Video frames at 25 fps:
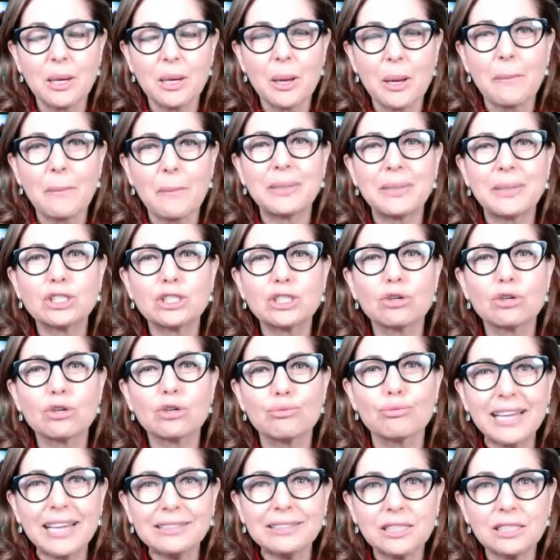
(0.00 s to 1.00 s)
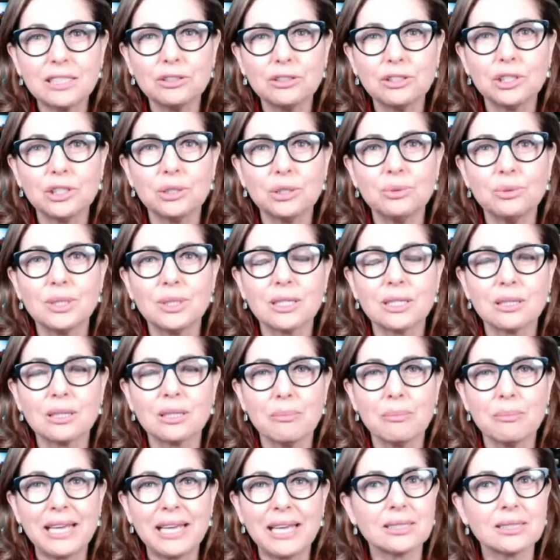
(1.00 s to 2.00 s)
but gratitude that
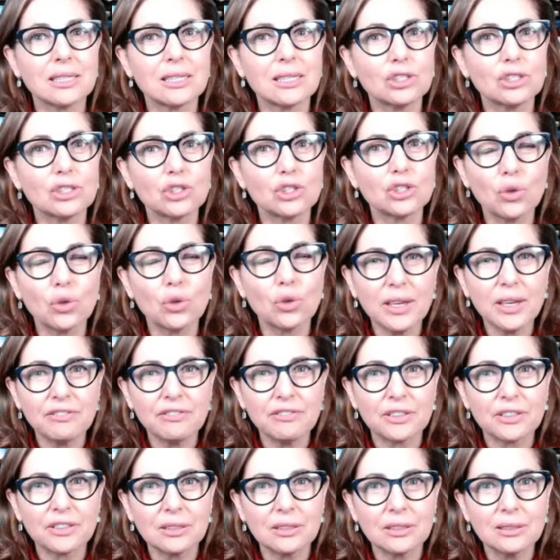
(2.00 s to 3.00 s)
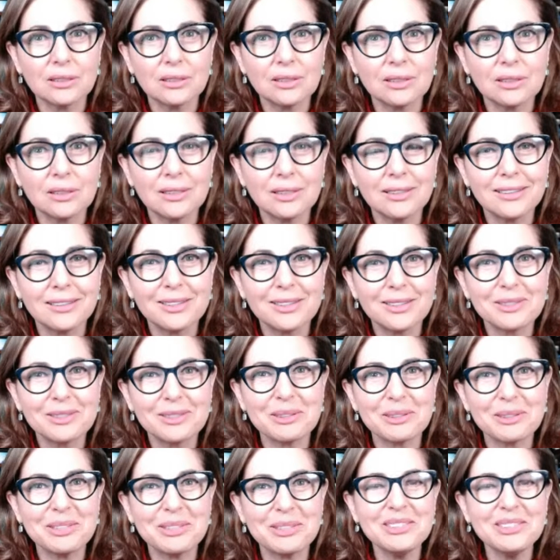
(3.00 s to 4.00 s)
makes us joyful. So I'm
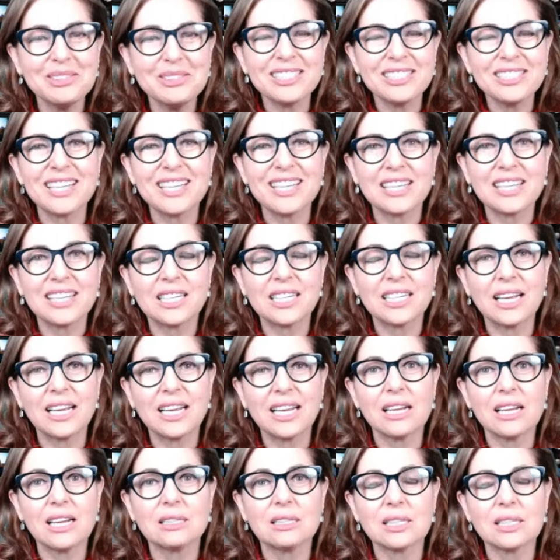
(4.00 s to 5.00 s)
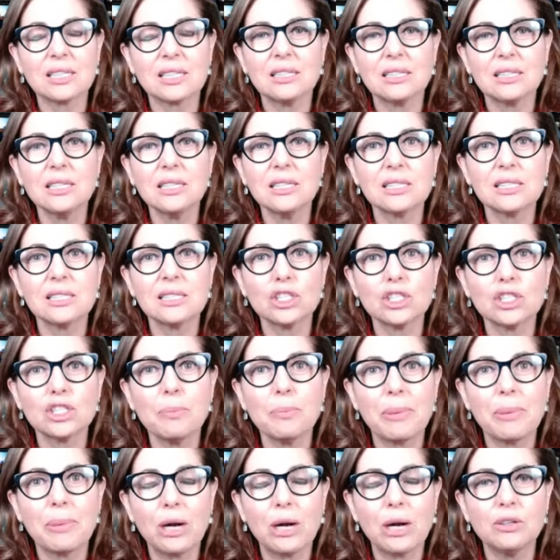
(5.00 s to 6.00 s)
going to say that again because I think it's such a
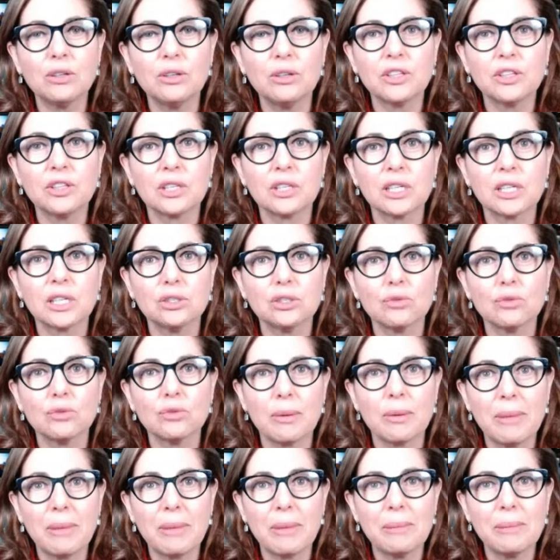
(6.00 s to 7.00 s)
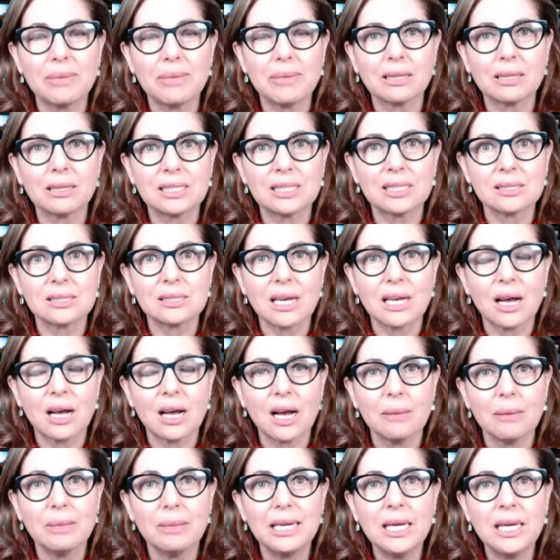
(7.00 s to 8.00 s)
powerful thing to remember at this
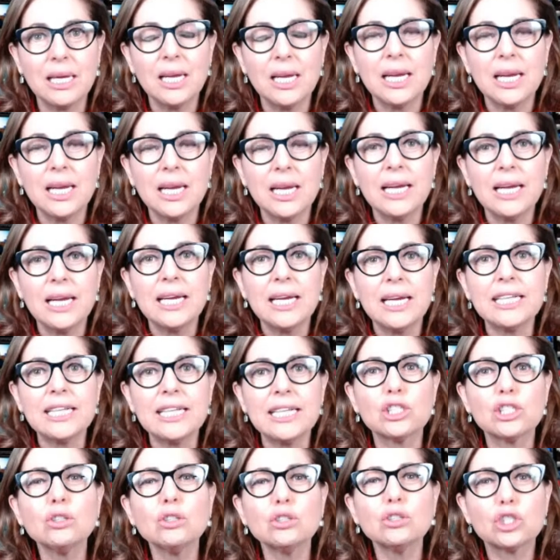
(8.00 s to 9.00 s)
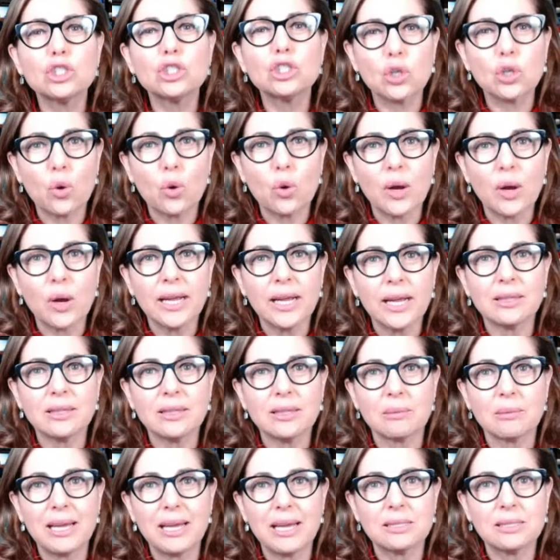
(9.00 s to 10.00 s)
time. It's not joy that
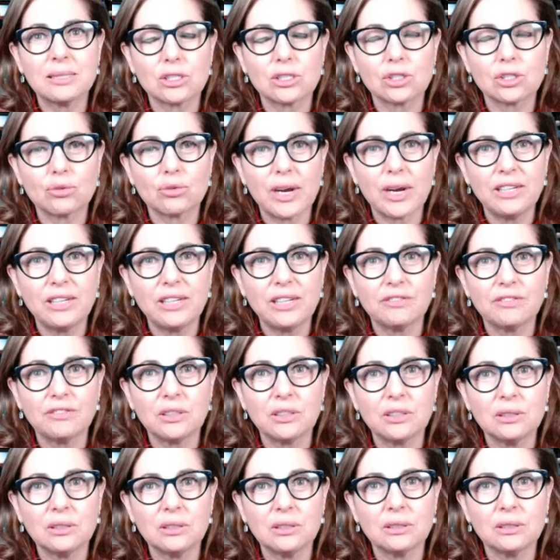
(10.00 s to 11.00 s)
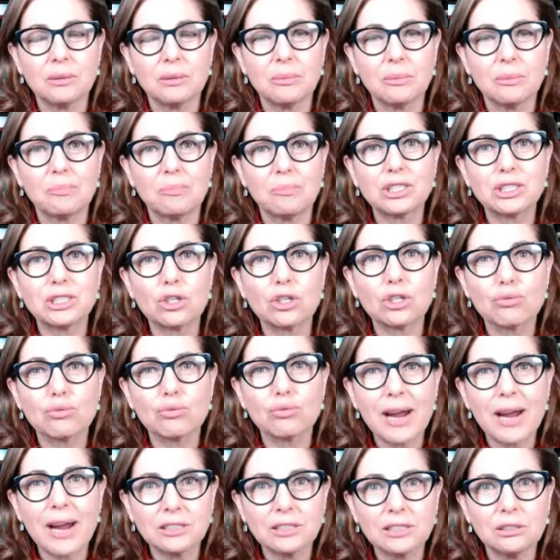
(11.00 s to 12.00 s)
makes us grateful, but
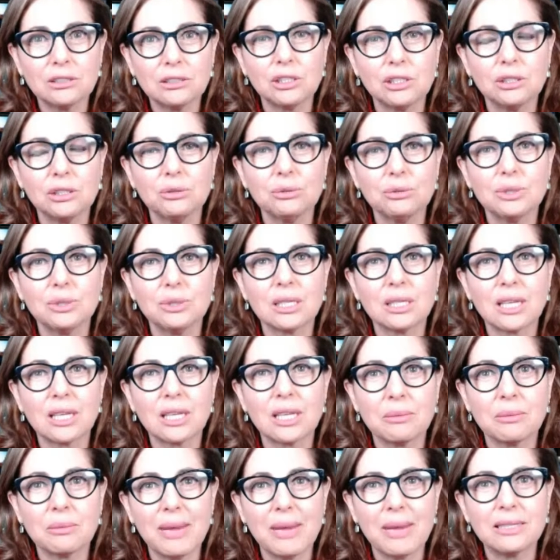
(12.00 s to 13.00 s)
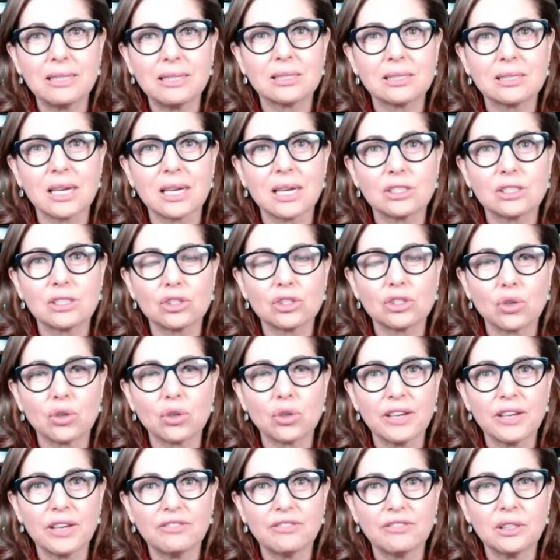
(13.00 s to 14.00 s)
gratitude that makes us
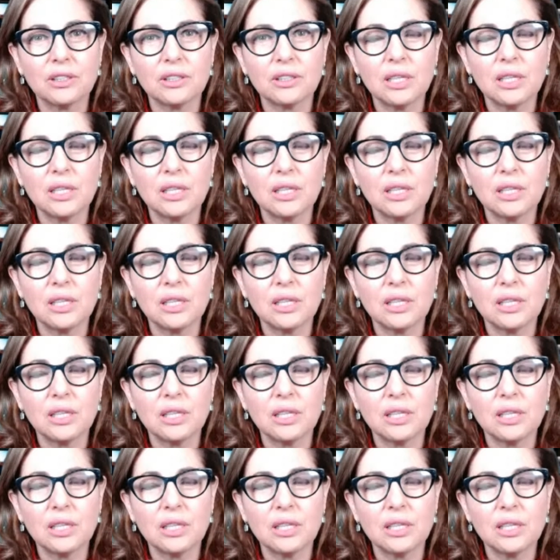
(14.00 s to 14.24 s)
joyful.